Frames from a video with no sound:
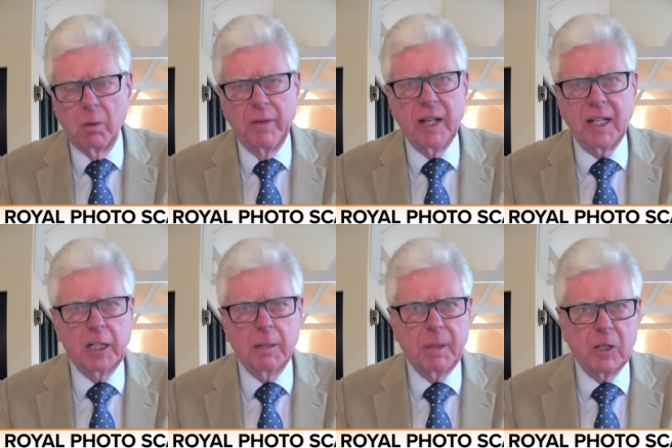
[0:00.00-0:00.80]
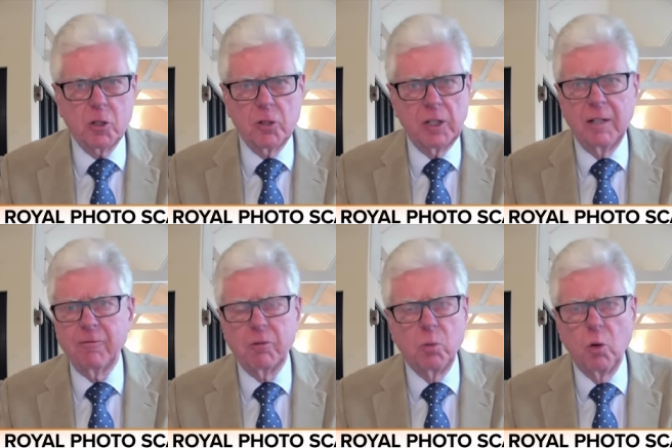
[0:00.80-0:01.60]
When they're getting pictures
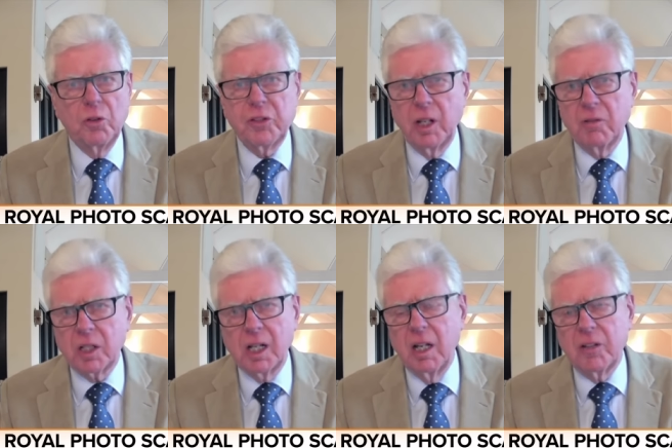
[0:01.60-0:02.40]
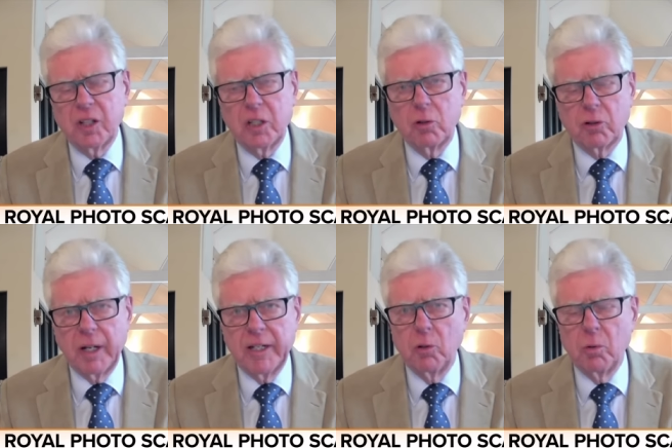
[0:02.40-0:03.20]
in from war zones, Gaza,
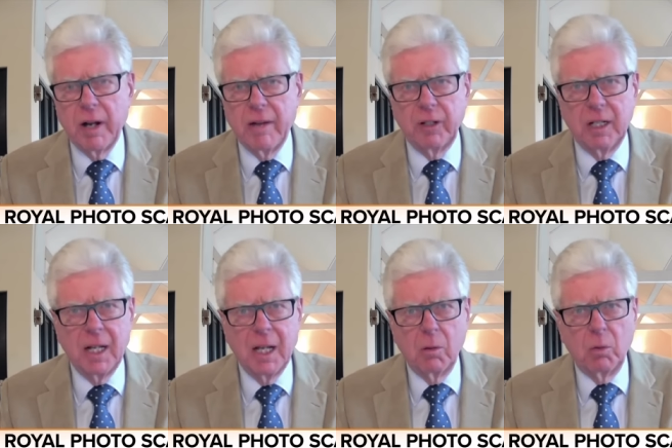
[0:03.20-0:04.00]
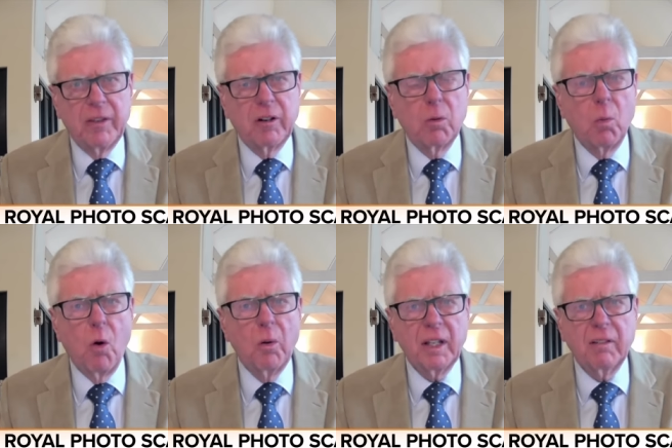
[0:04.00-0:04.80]
Ukraine, or wherever, where there are
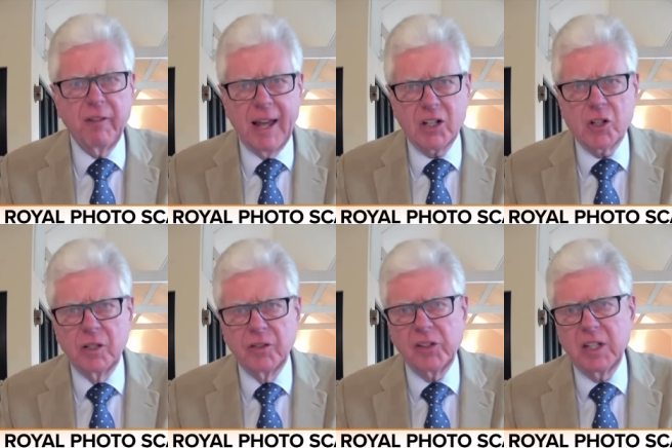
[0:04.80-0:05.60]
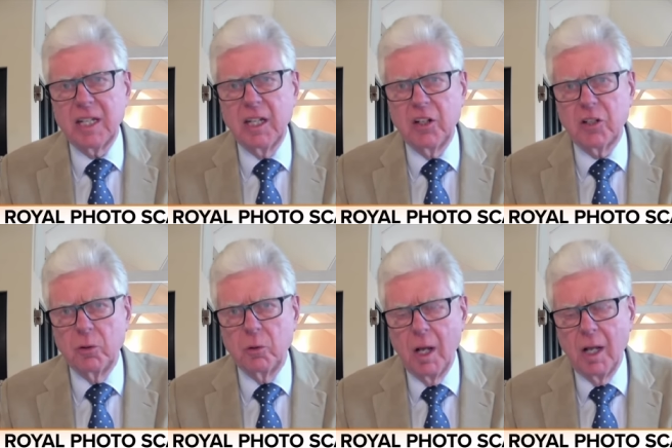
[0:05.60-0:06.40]
warring factions seeking
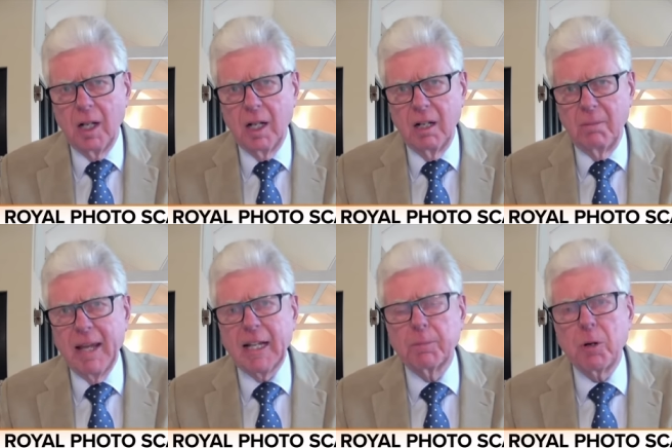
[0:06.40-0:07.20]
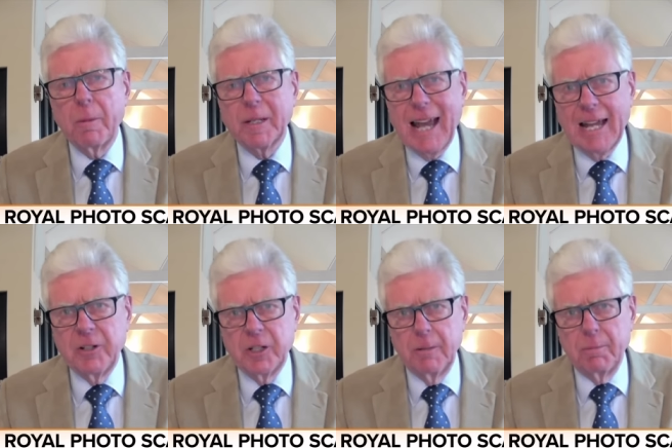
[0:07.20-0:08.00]
to uh, make
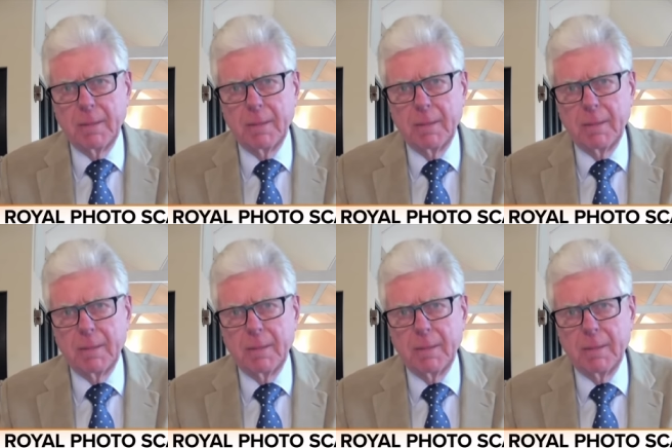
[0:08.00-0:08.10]
propaganda